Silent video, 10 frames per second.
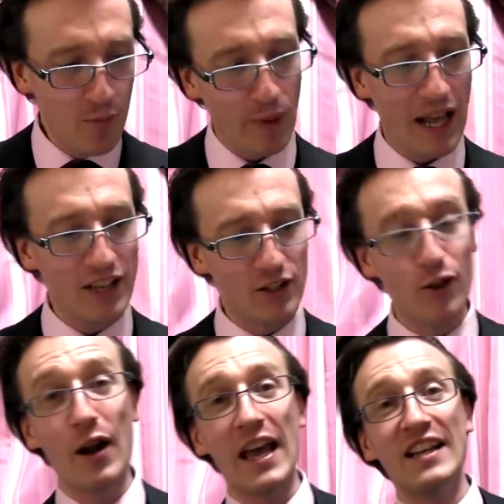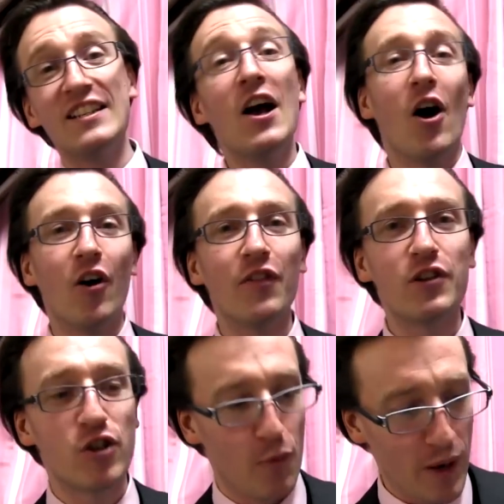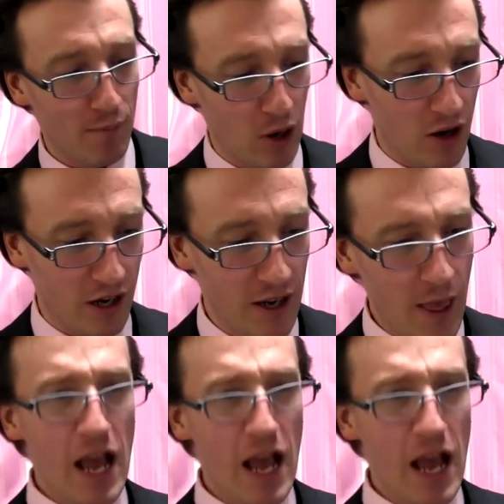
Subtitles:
placed her head on the chopping block.